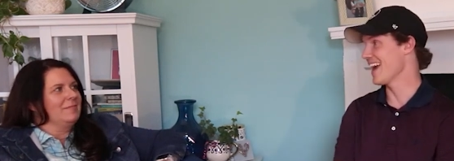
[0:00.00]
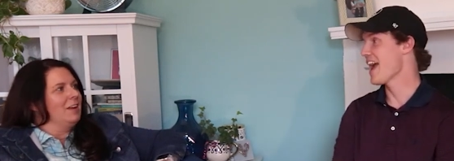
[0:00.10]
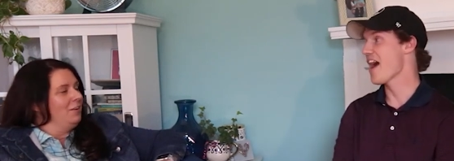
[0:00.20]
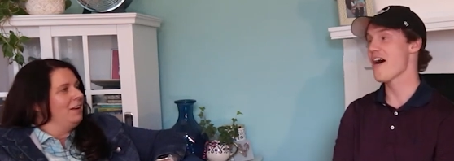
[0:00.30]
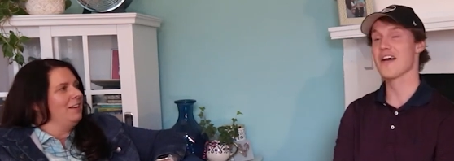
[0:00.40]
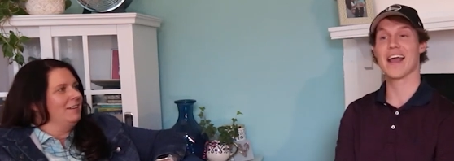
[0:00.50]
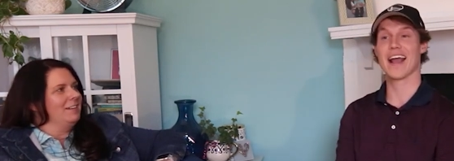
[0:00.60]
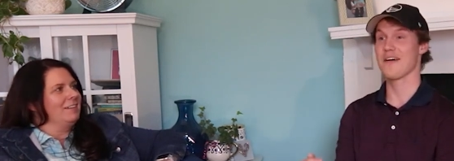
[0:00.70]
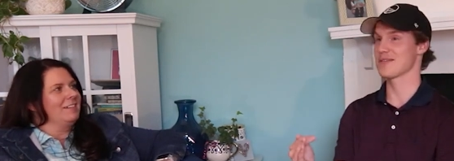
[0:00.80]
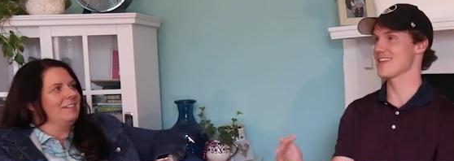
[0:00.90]
Speaker 1: Okay. I'll hang
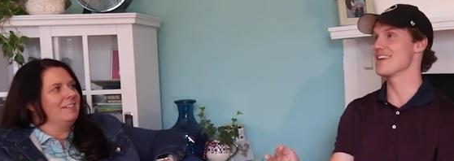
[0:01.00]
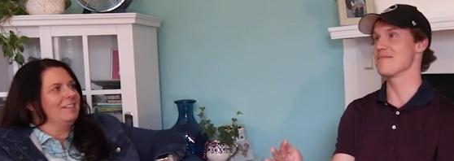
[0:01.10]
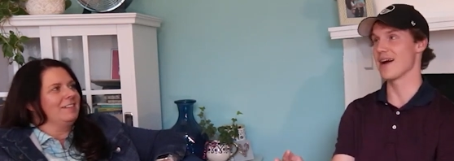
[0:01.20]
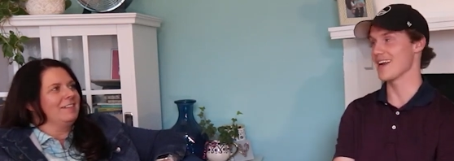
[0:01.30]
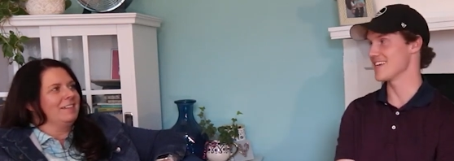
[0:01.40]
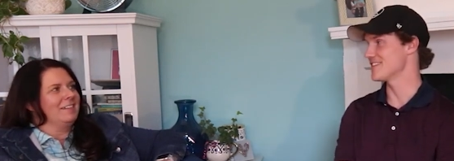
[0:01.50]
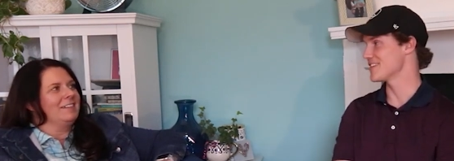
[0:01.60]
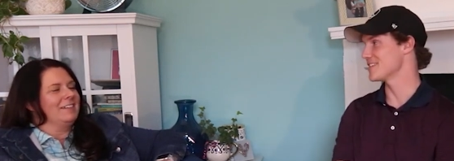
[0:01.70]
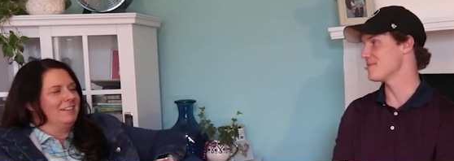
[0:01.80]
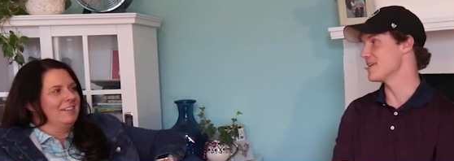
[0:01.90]
out with anybody
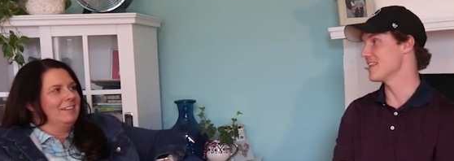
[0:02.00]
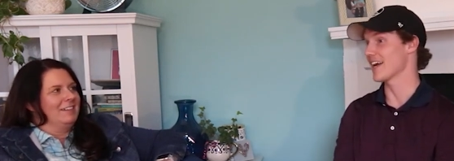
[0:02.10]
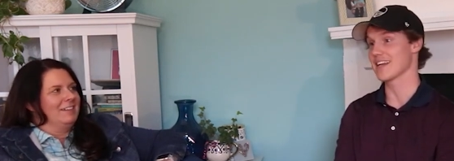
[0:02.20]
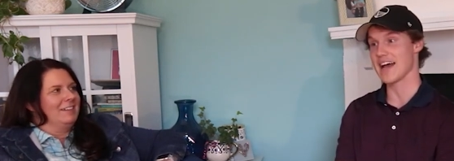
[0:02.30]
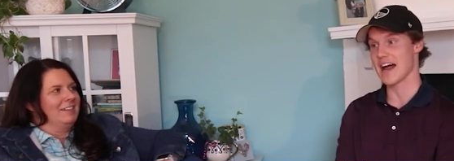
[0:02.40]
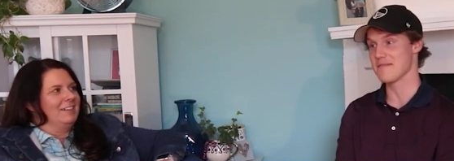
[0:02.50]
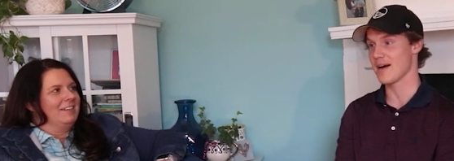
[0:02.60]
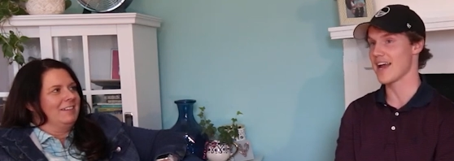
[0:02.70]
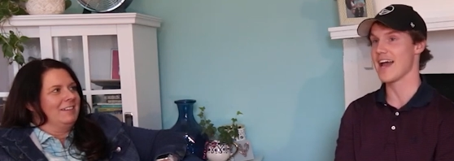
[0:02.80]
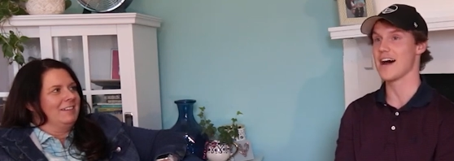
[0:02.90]
just to be like not at
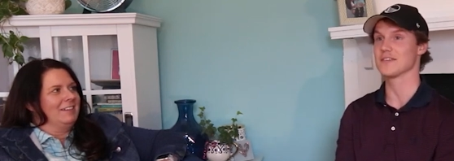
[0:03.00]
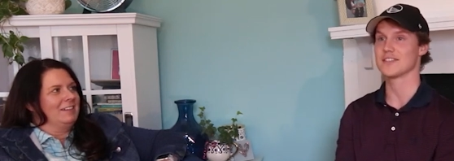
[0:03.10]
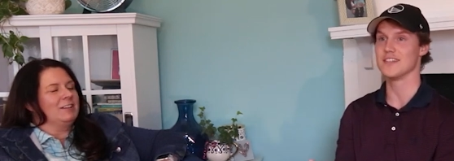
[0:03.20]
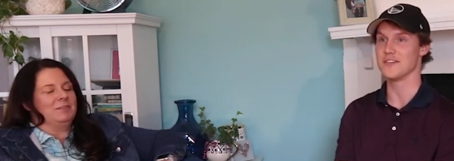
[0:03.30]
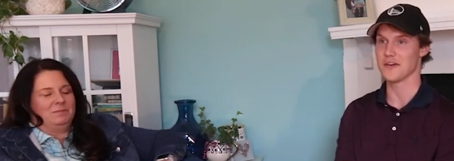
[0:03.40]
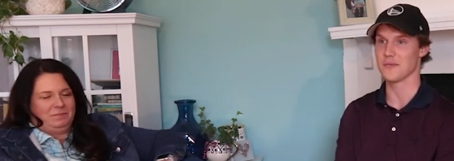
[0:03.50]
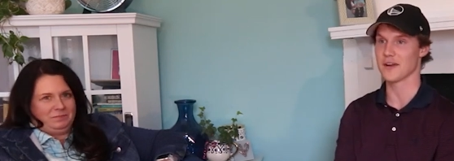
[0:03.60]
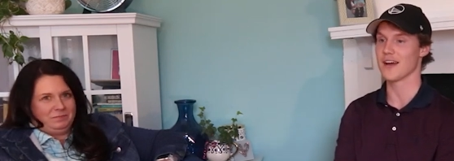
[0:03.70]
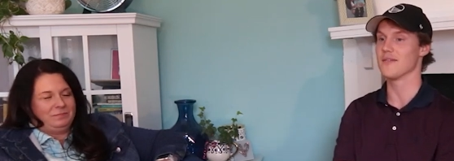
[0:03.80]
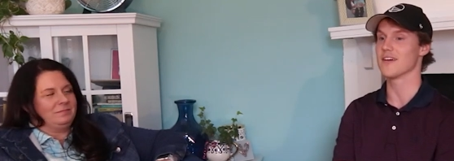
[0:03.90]
my house and doing what
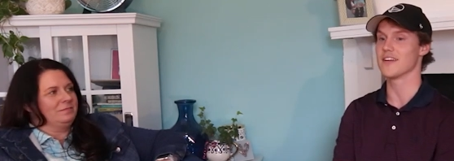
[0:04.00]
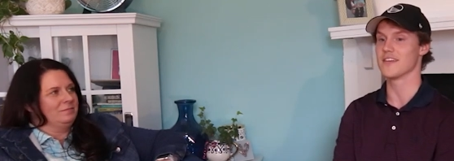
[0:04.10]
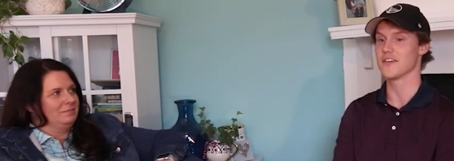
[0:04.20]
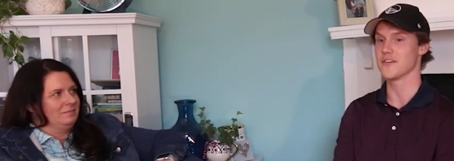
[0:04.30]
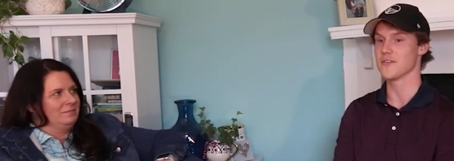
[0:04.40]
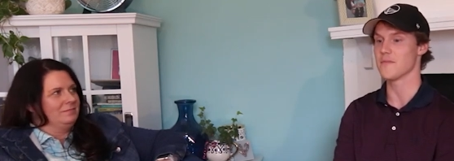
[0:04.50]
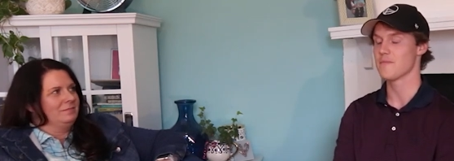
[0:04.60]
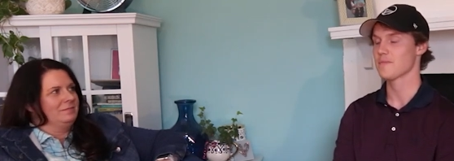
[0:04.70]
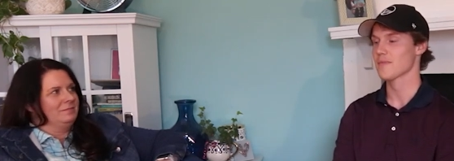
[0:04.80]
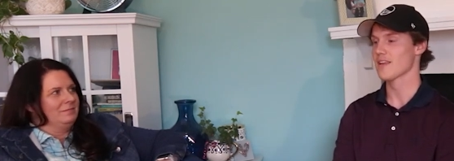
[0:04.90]
I want to do.
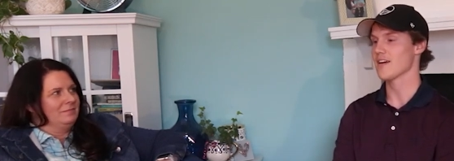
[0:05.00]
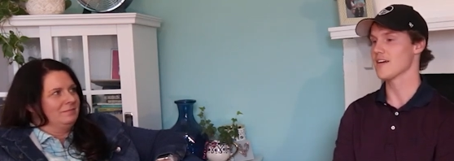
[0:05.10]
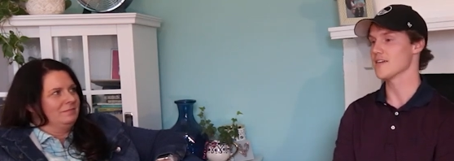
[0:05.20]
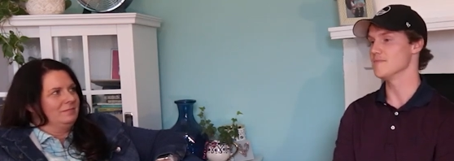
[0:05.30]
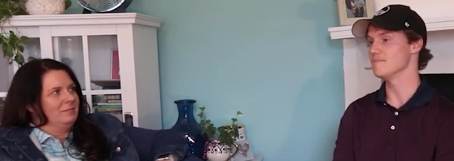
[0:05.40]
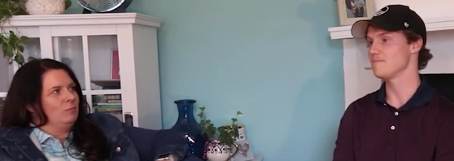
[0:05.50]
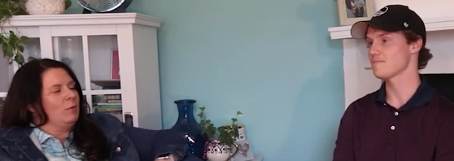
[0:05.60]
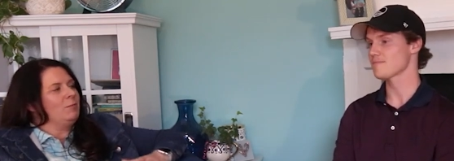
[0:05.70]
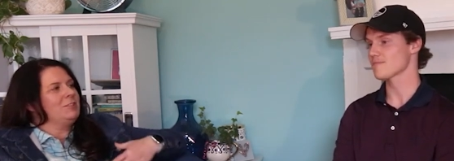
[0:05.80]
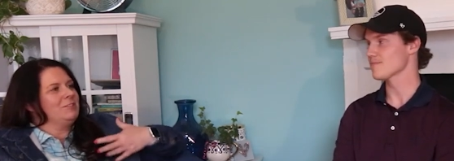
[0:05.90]
Um,
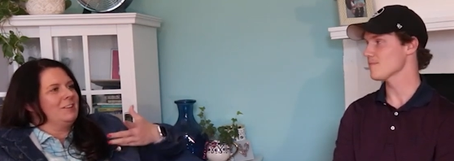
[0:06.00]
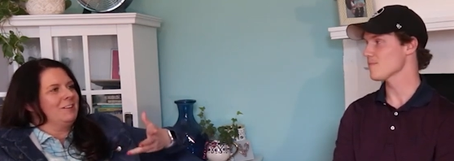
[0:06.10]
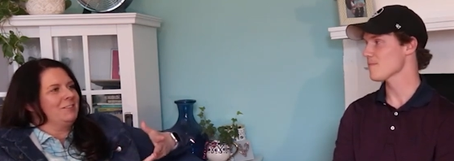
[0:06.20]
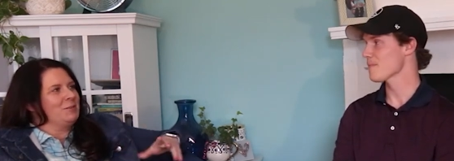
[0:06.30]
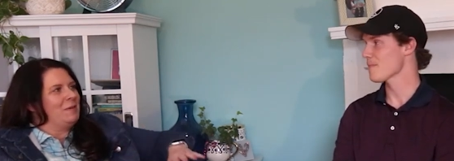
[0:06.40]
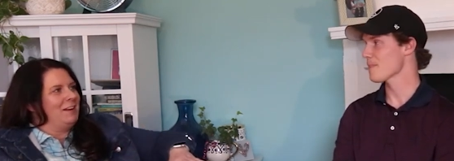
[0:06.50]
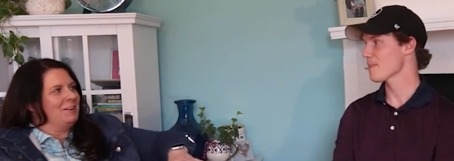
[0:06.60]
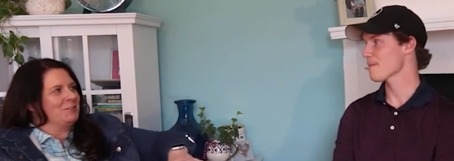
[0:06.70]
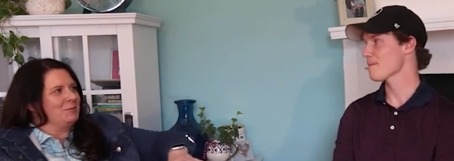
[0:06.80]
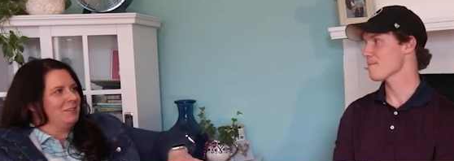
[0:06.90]
what
Speaker 2: would you think when your
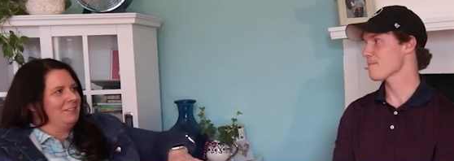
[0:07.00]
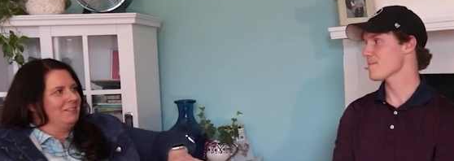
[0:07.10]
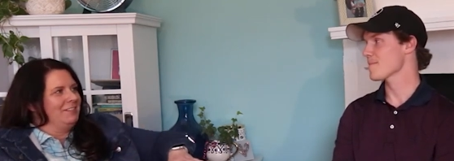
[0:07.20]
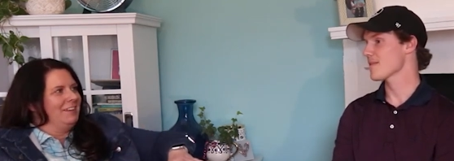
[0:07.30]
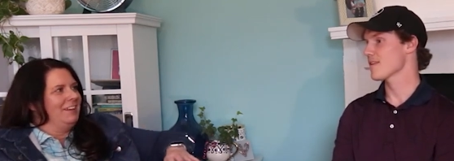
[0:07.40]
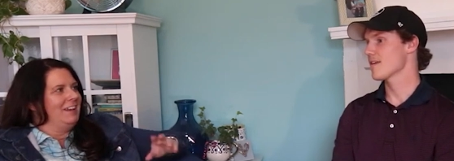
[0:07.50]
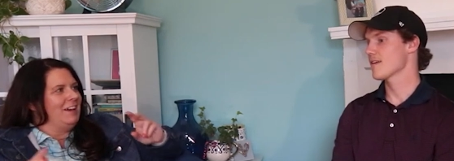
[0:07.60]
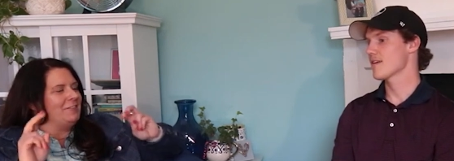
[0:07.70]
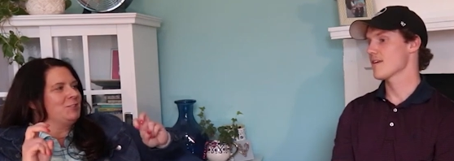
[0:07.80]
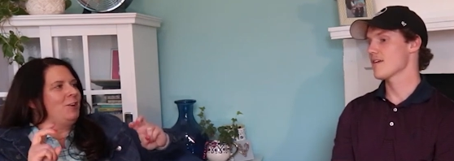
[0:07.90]
parents would
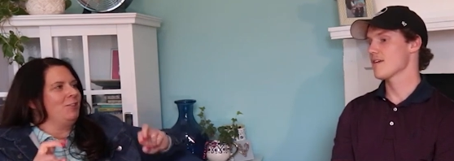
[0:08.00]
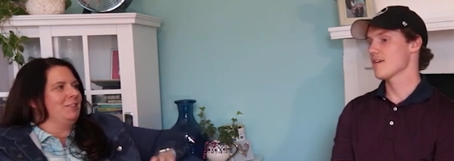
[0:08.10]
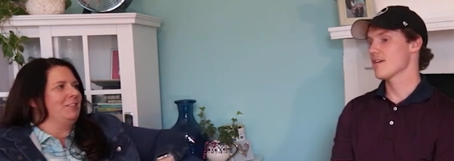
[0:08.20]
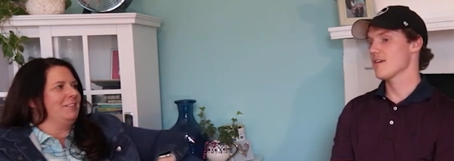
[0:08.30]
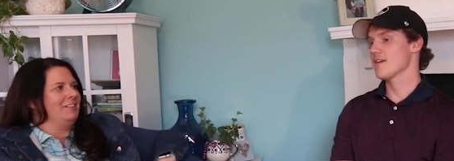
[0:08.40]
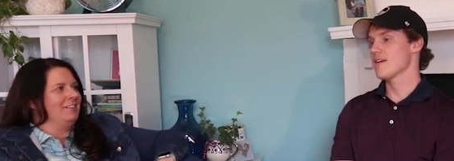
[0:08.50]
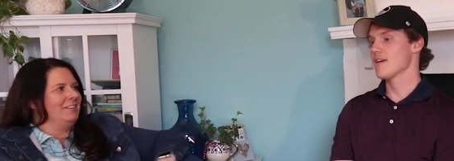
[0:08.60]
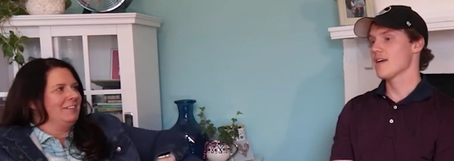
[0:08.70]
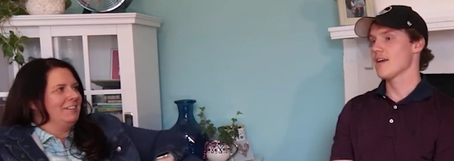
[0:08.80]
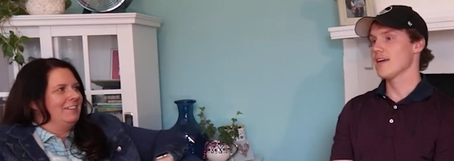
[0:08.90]
have a talk with you?
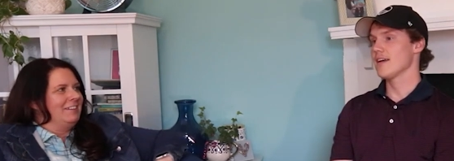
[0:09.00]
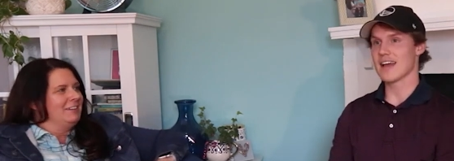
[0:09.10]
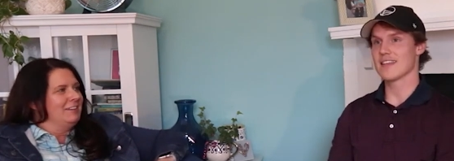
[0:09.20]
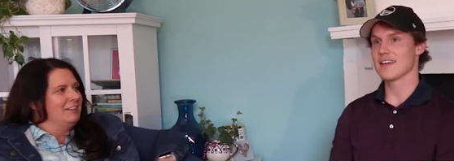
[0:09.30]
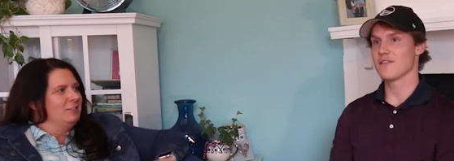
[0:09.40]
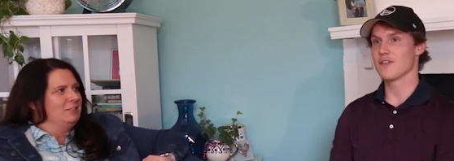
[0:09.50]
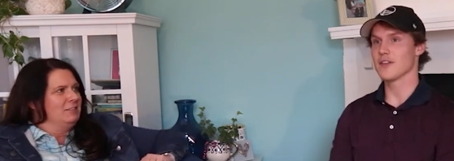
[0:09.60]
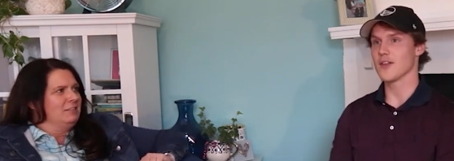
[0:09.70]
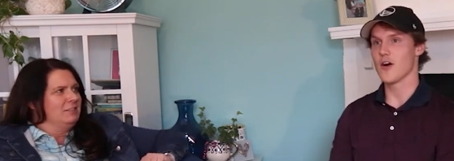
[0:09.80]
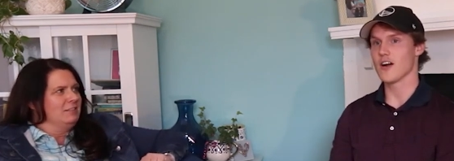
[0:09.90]
Speaker 1: I think for the
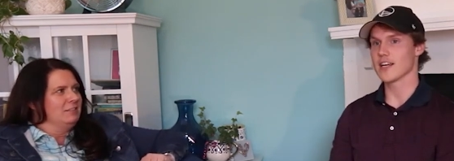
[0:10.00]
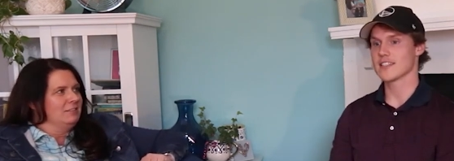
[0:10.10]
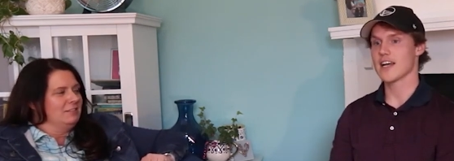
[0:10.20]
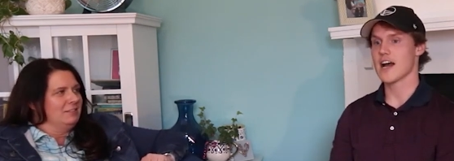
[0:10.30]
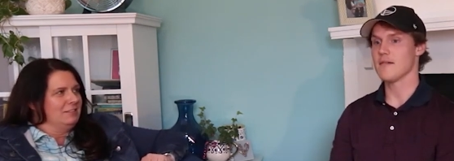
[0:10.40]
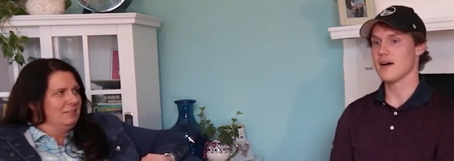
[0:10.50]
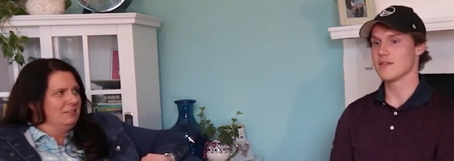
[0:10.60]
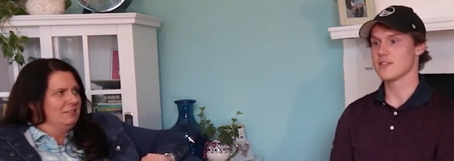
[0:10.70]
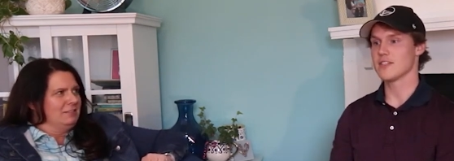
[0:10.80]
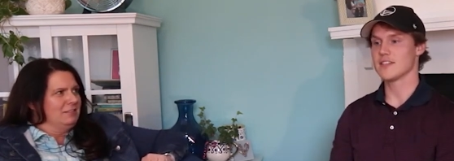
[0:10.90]
longest time I
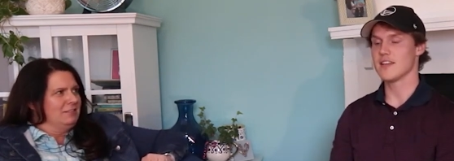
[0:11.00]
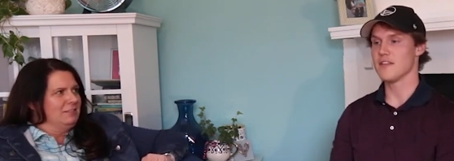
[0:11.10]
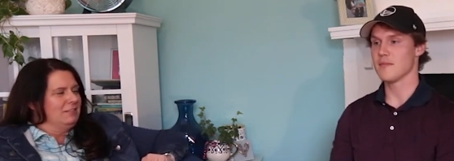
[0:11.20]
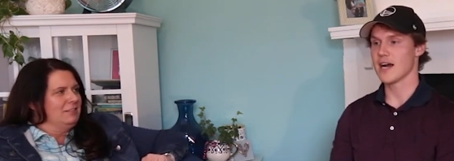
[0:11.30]
was just in the